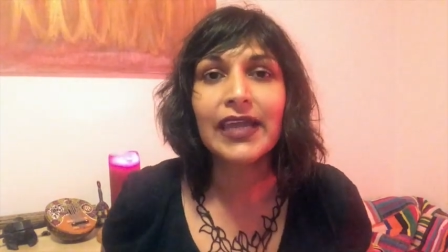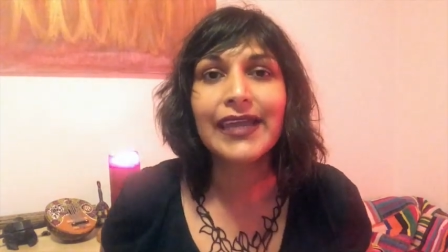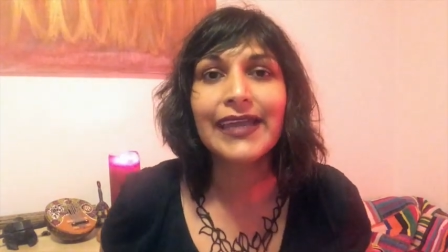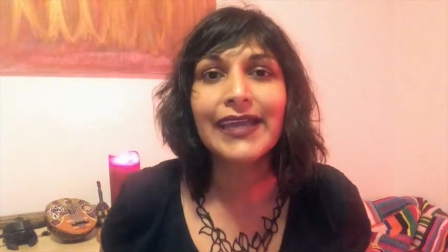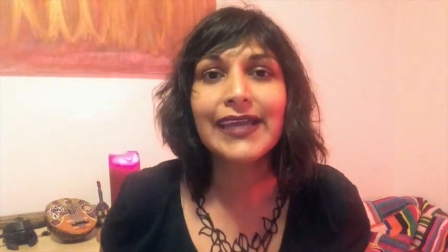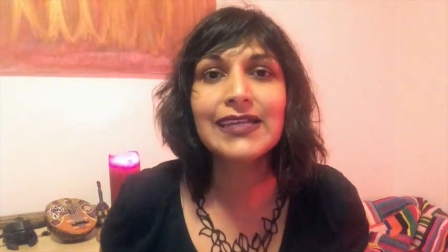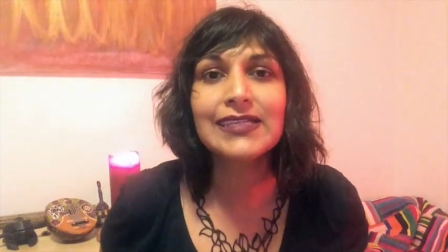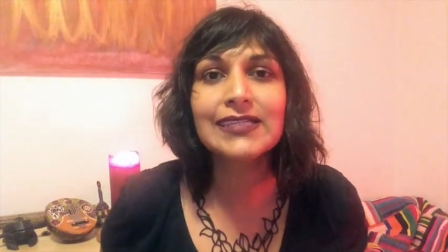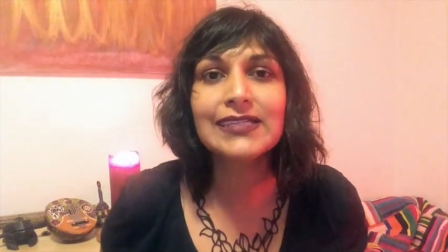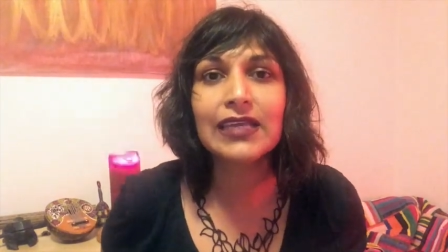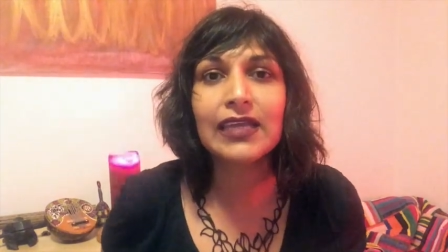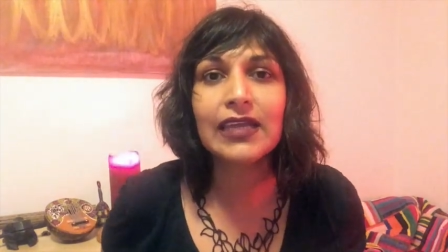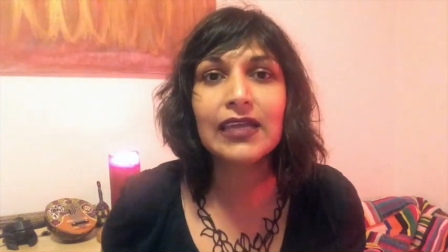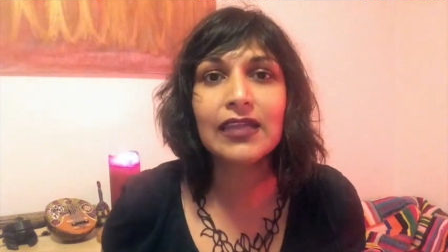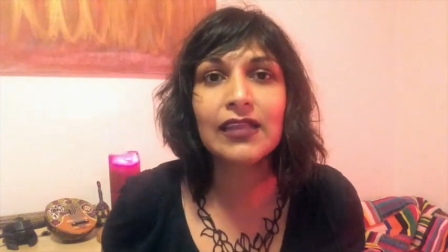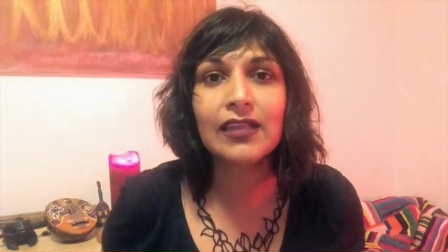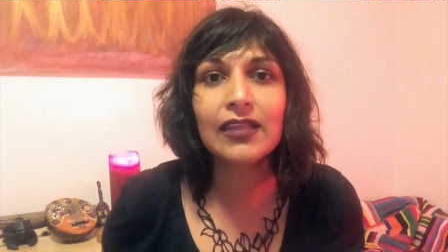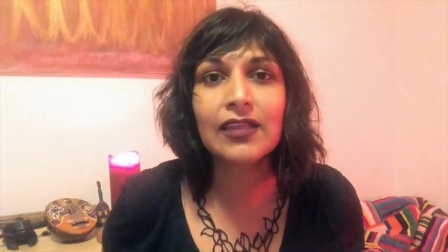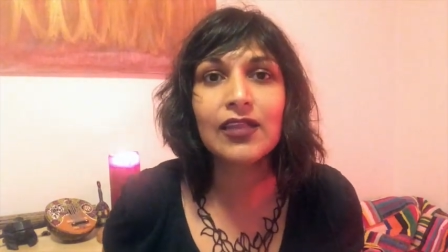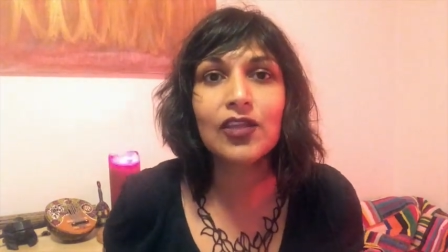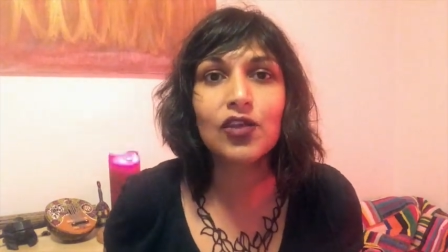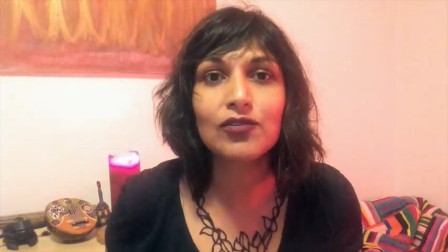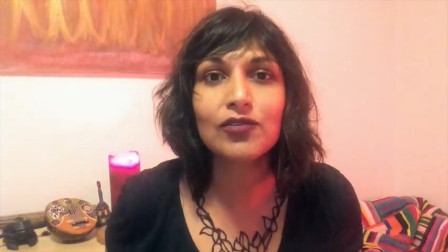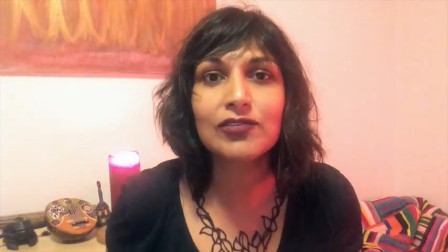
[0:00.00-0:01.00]
is
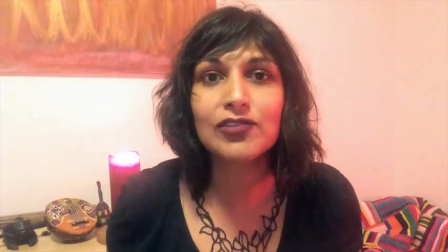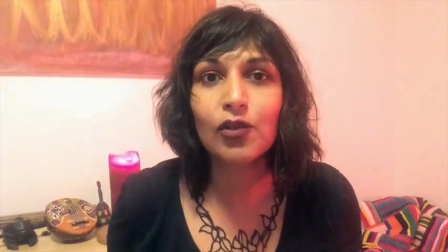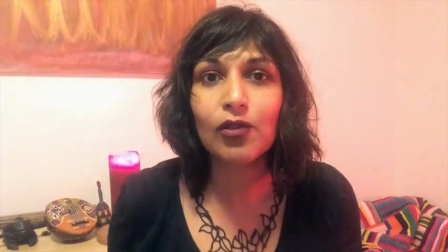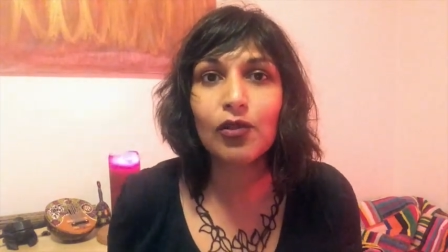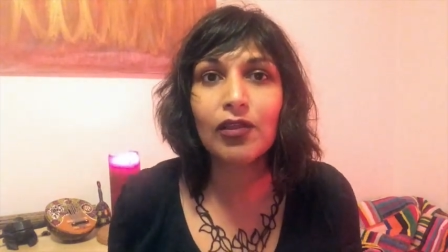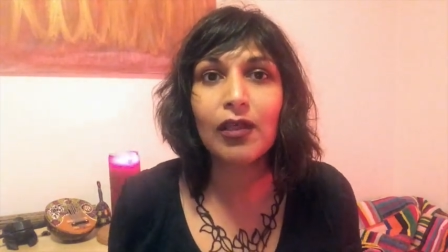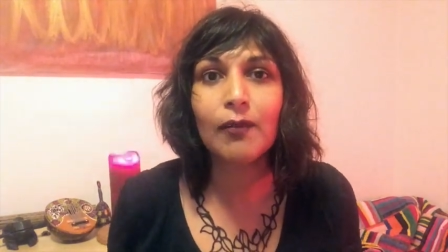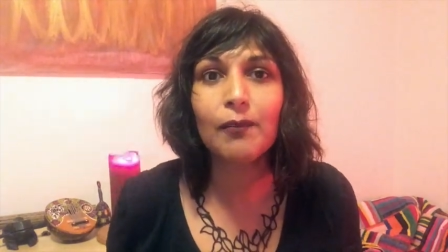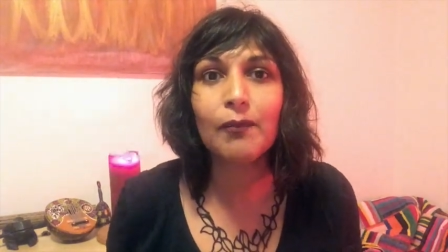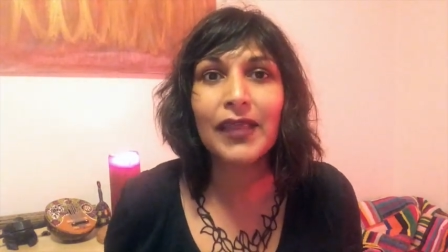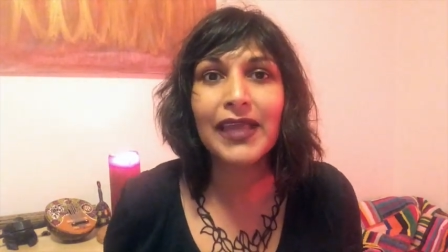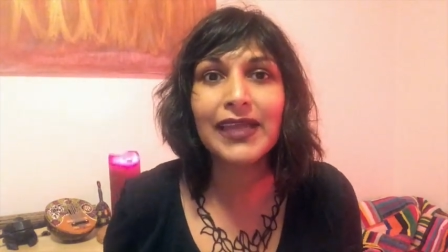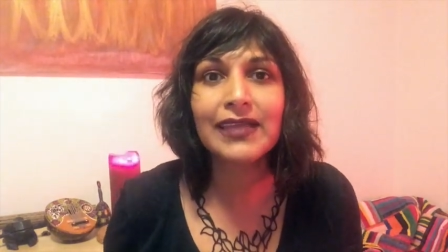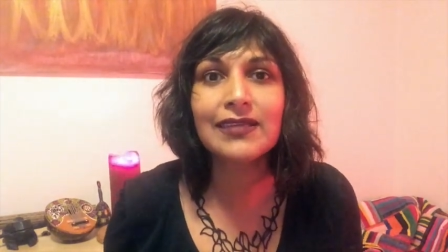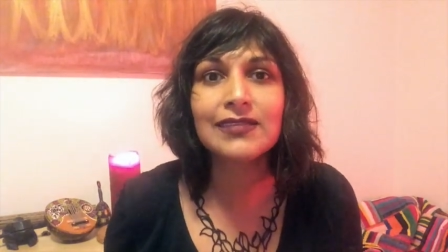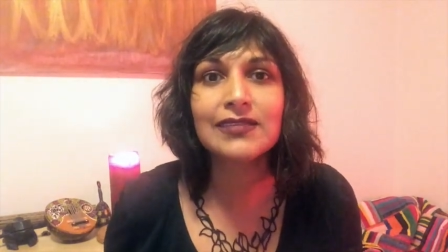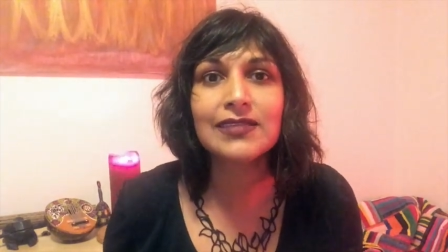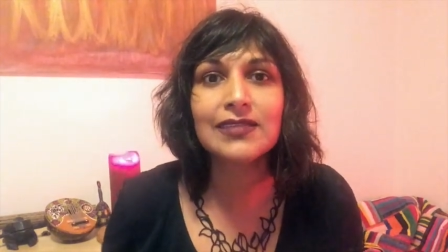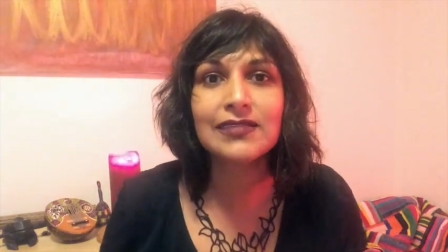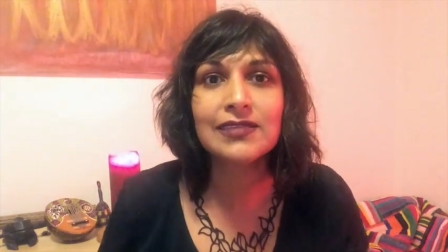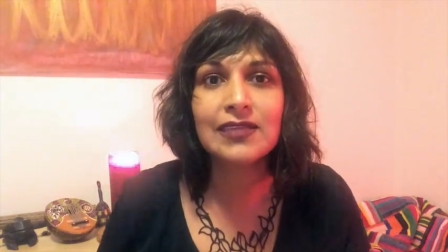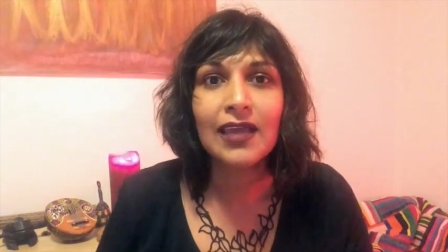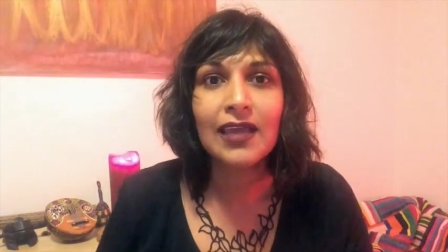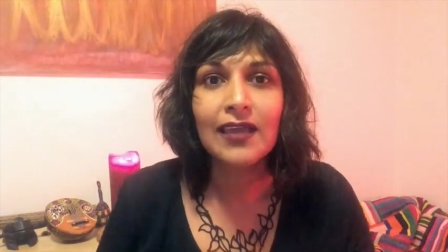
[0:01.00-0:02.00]
in your solar
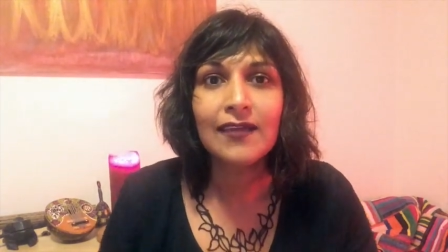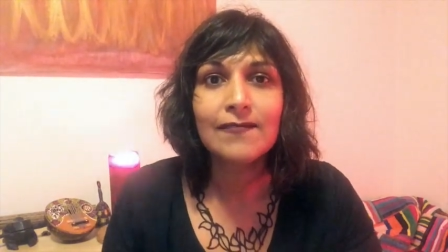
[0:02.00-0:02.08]
plexus.